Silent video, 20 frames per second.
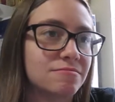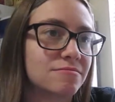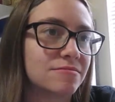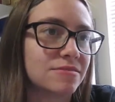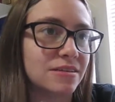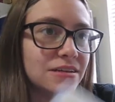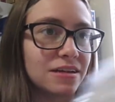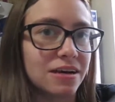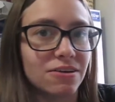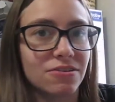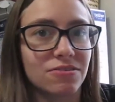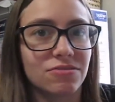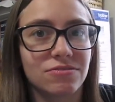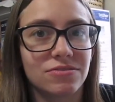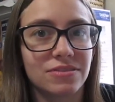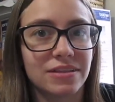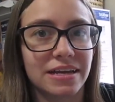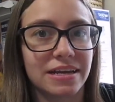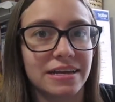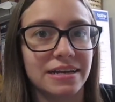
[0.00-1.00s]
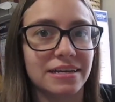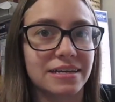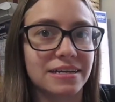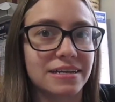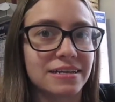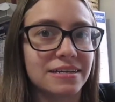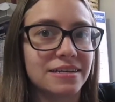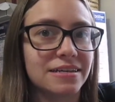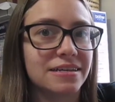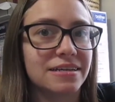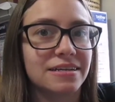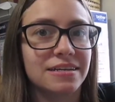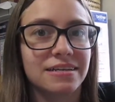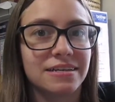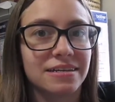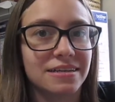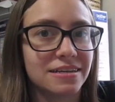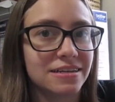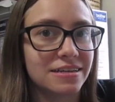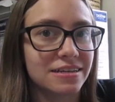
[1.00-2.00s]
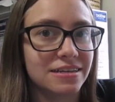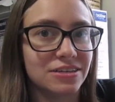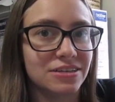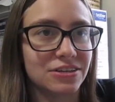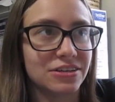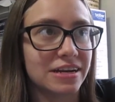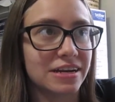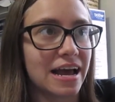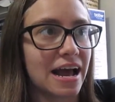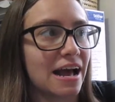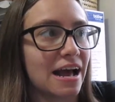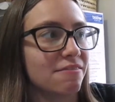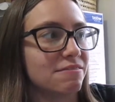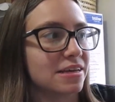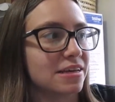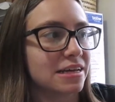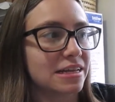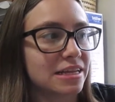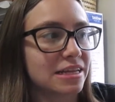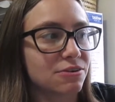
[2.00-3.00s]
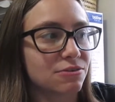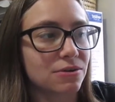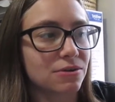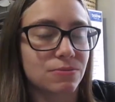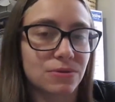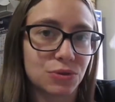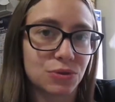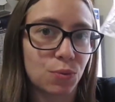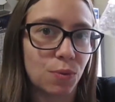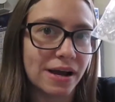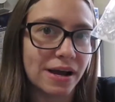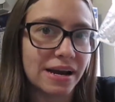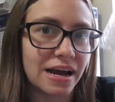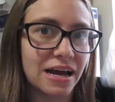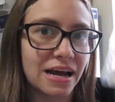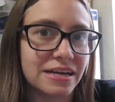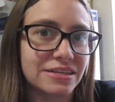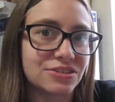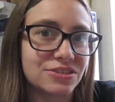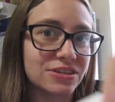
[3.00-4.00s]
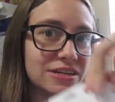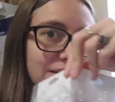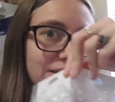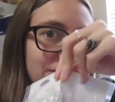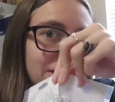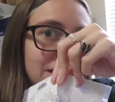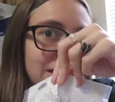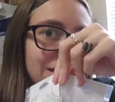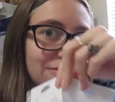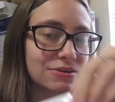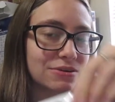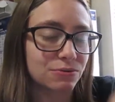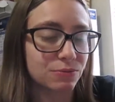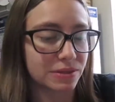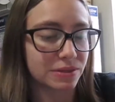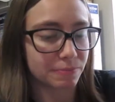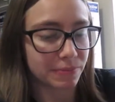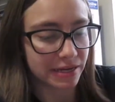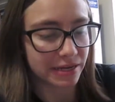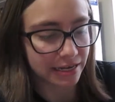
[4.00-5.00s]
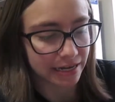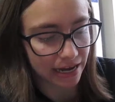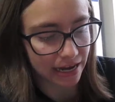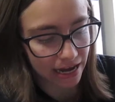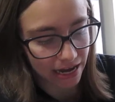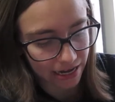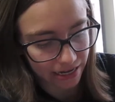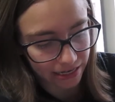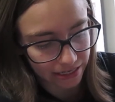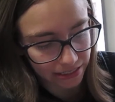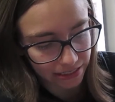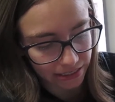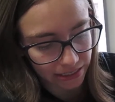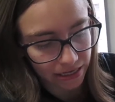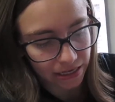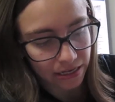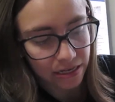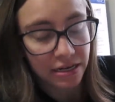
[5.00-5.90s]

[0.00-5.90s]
like, you can have the clear one with the white eyes, you can have the clear one with the pink eyes,